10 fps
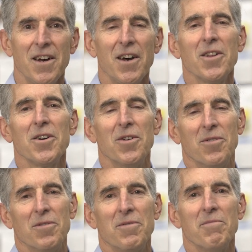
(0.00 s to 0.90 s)

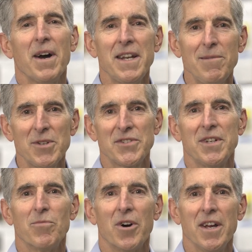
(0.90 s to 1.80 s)
Hello, my name is
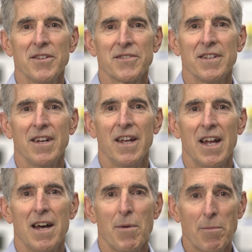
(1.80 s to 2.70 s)
Tim Weihs, and
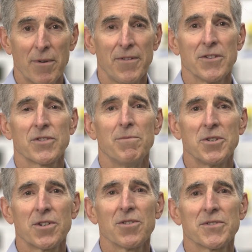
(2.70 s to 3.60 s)
I'm a professor of
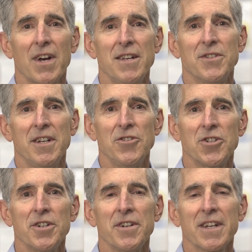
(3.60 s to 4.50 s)
material science and
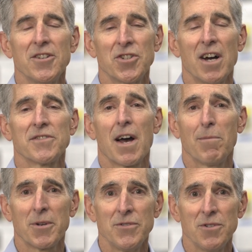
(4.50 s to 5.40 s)
engineering at Johns
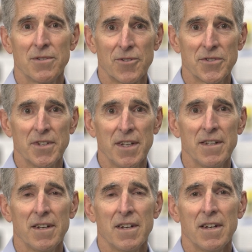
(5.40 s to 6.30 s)
Hopkins University.
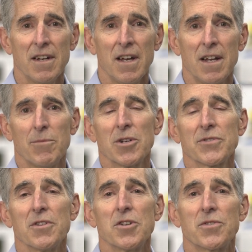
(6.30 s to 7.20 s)
And I'm
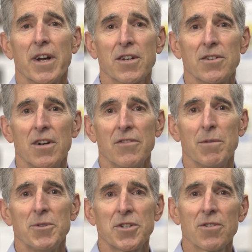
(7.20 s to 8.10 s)
also the director of the
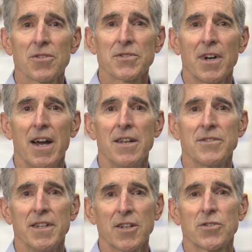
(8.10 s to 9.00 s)
Material
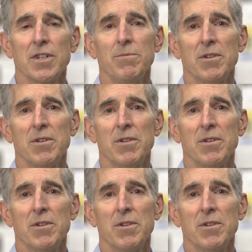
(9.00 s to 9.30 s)
Science in Extreme